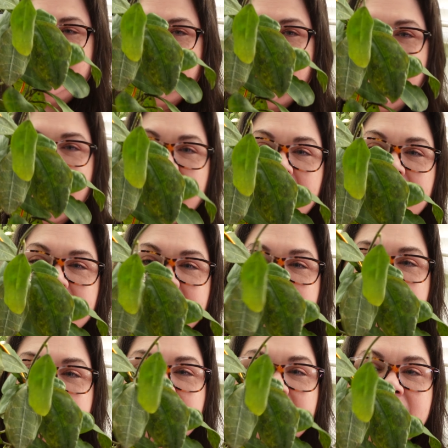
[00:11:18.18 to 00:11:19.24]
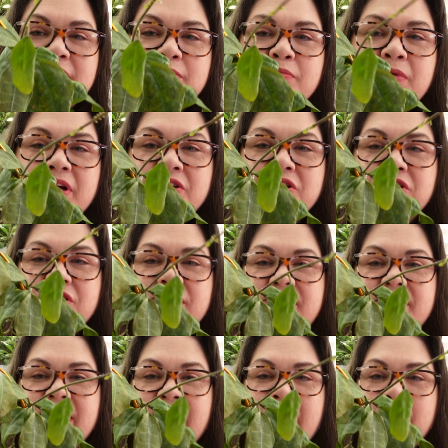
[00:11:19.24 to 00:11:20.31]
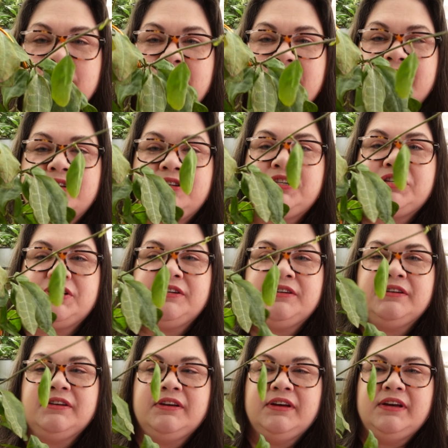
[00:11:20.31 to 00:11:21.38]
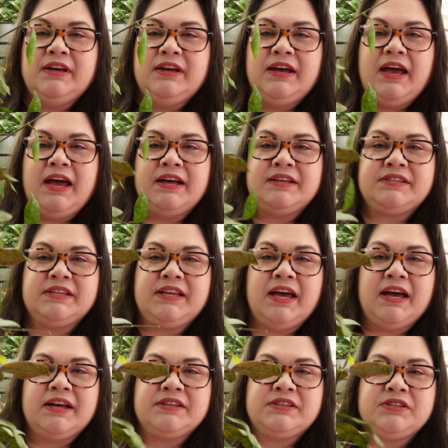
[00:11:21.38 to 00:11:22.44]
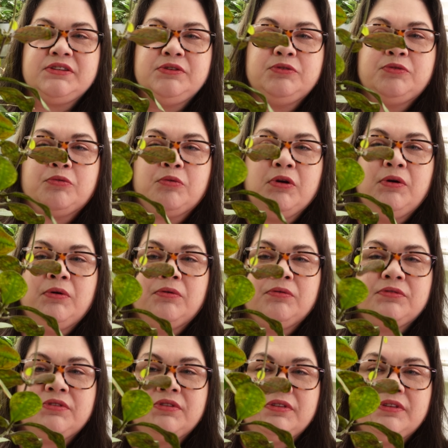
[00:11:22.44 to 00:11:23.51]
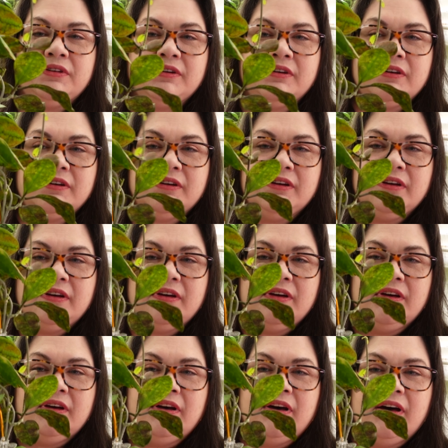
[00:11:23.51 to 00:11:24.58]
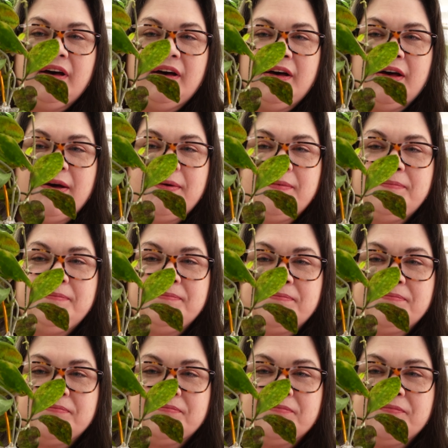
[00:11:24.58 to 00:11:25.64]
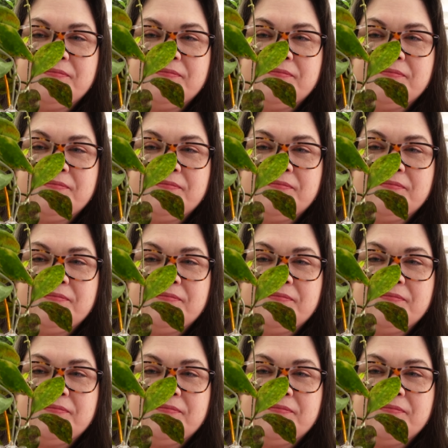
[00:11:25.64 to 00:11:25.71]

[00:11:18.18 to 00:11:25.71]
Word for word: it has as much damage as it has new growth. Um,